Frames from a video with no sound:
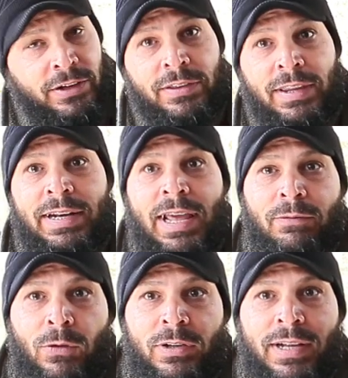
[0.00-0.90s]
good thing that
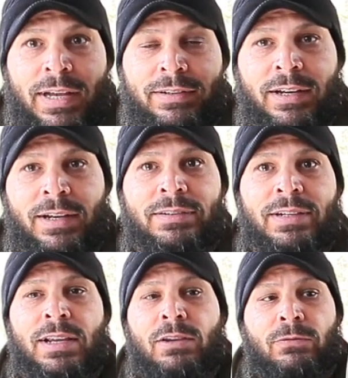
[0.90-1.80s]
Vertex does,
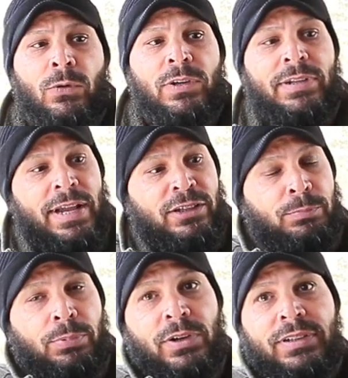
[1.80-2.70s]
Vertex
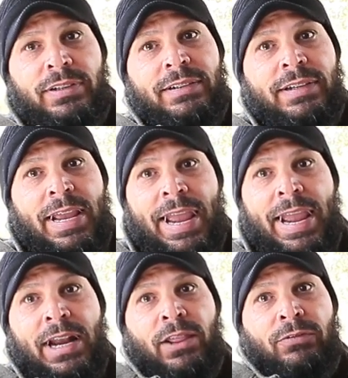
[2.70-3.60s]
puts this
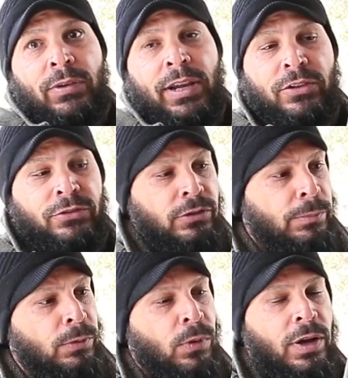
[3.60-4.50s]
hand through here. So
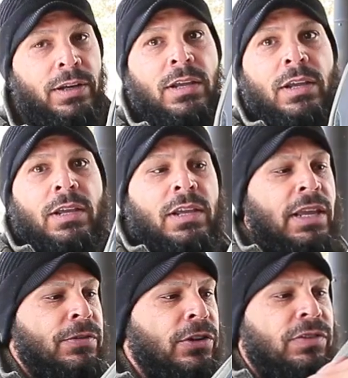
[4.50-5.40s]
number one,
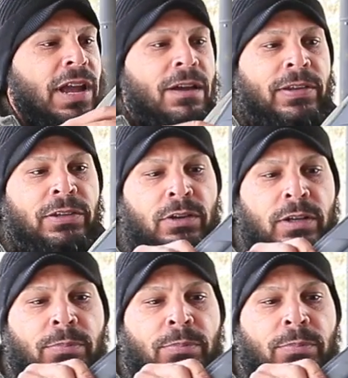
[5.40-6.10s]
if you're traveling, you can